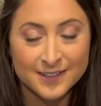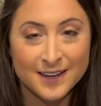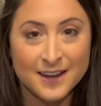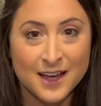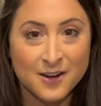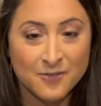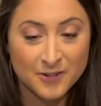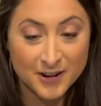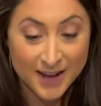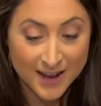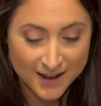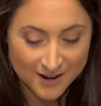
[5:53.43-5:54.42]
And now for
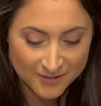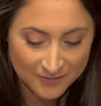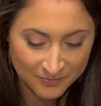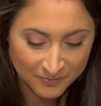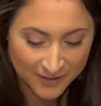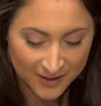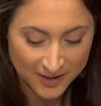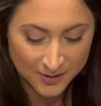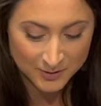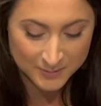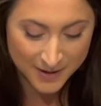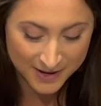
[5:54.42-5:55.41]
now, it
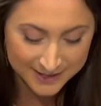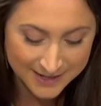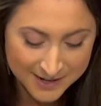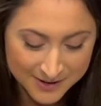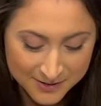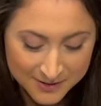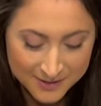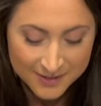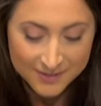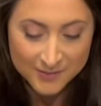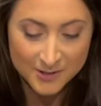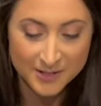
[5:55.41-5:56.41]
goes back down,
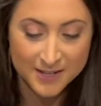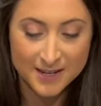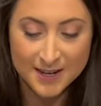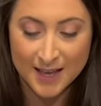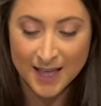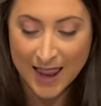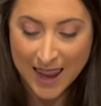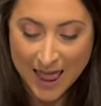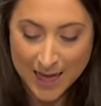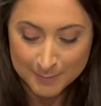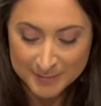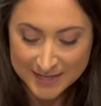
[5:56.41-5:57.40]
folded,
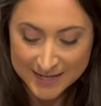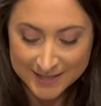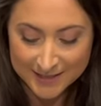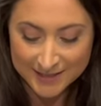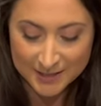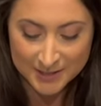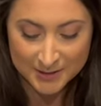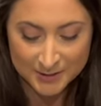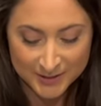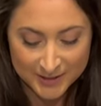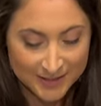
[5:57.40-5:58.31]
collapsing into